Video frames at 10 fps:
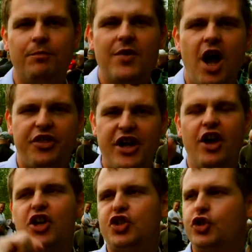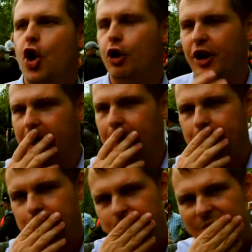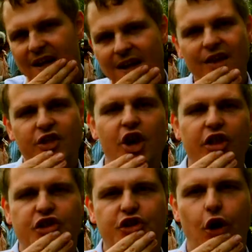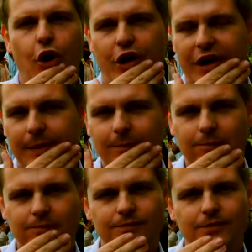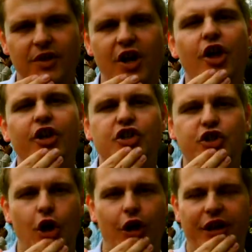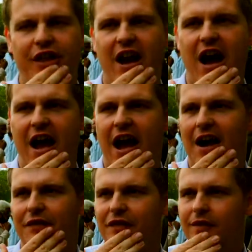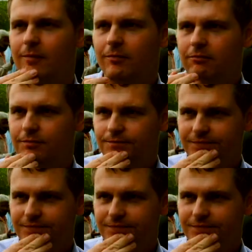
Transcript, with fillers: Well, the other story. The other story. The other story that I have. Thank you, James.